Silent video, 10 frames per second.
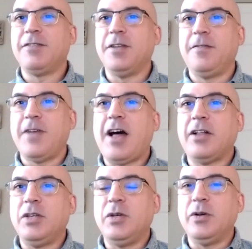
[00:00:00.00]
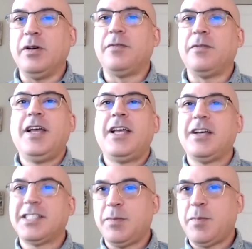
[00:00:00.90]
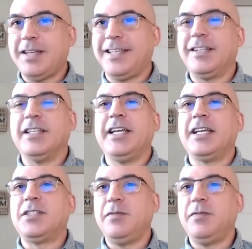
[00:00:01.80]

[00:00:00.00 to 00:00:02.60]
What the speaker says: of the value of customizing links,